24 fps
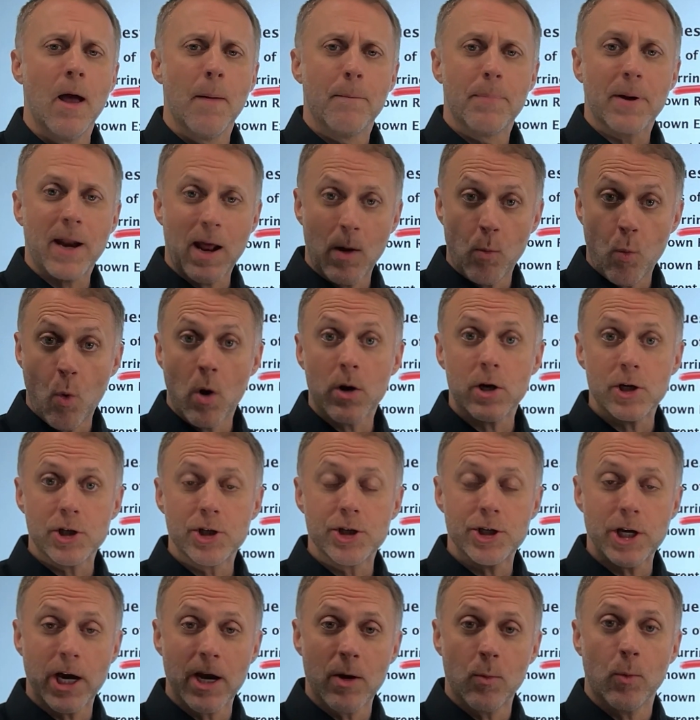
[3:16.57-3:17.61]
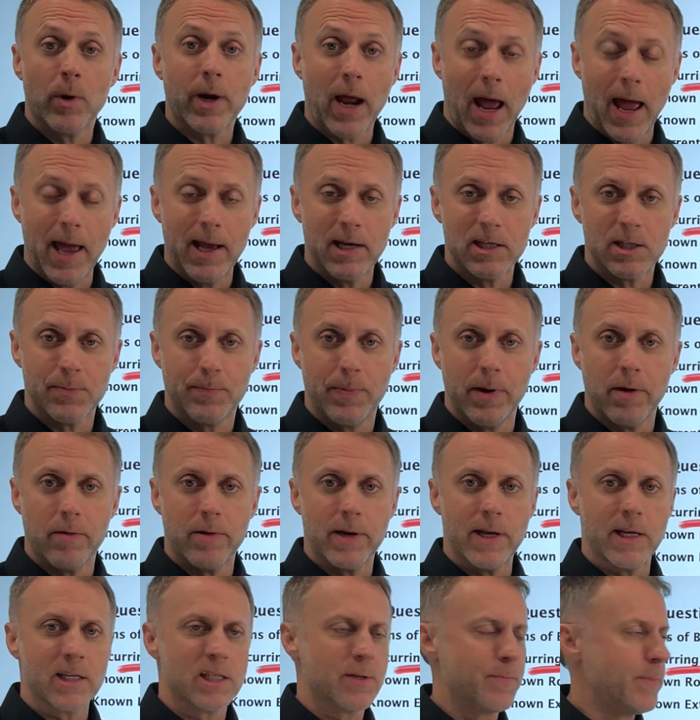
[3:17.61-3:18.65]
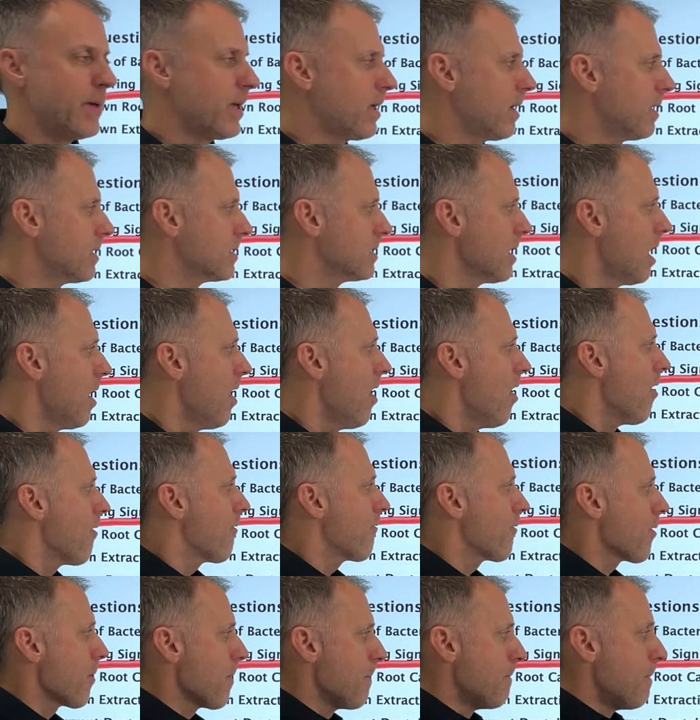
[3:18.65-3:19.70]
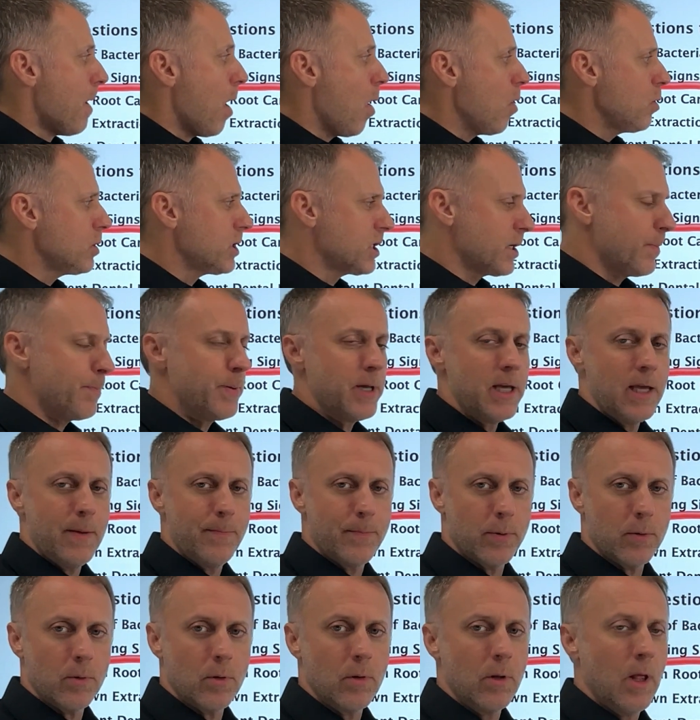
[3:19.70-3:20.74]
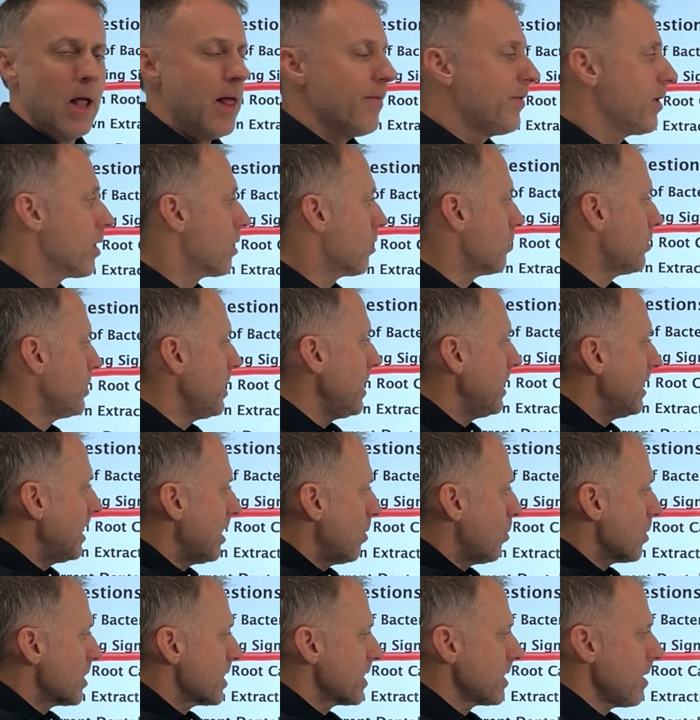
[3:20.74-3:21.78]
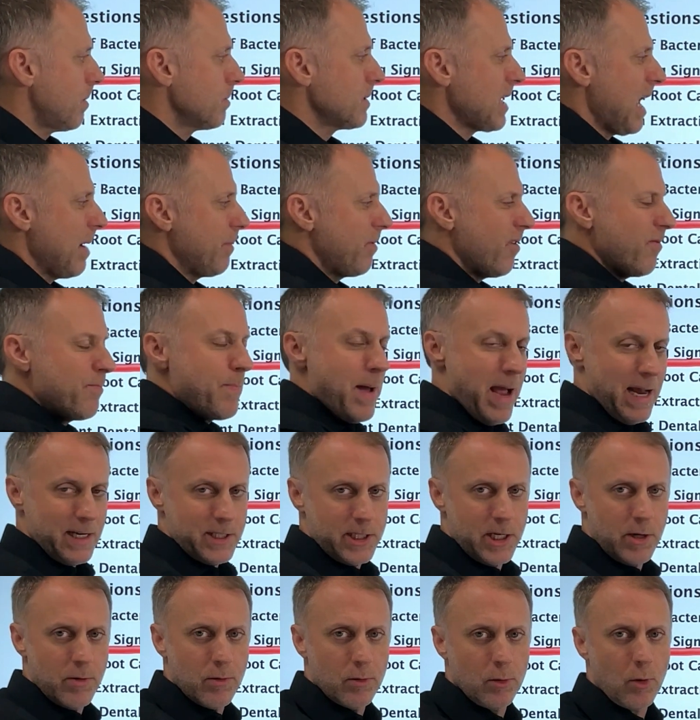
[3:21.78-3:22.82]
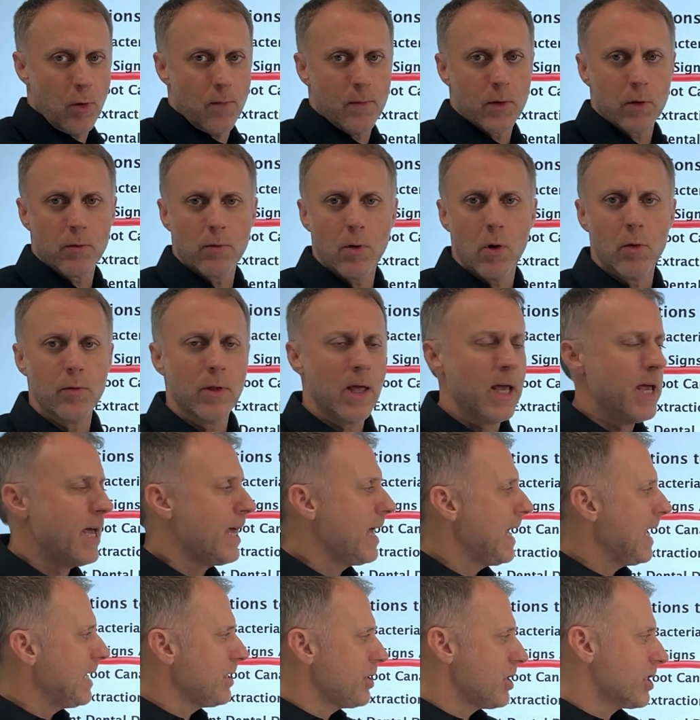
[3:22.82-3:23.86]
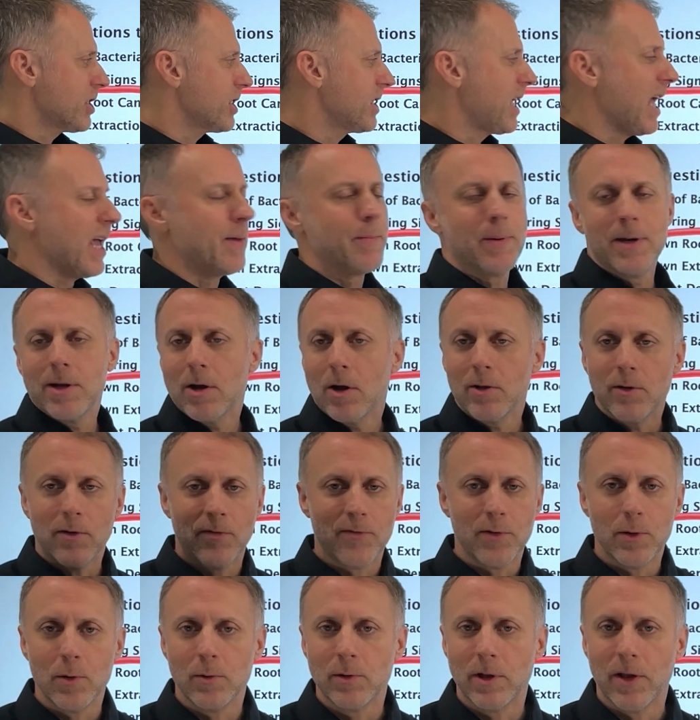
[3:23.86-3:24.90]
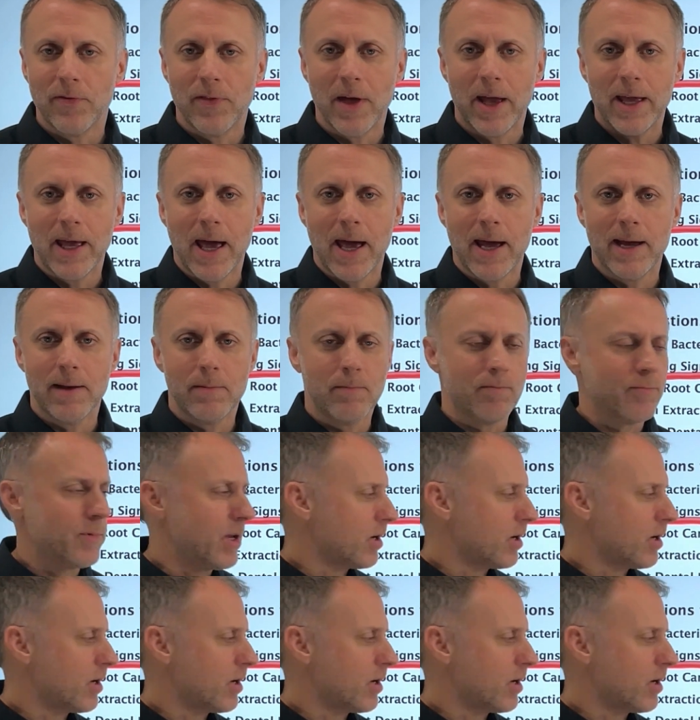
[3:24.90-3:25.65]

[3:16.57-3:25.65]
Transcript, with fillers: but I want to share what I experienced because for most people that are dealing with some type of bacterial overgrowth, it just came in on the food that they ate.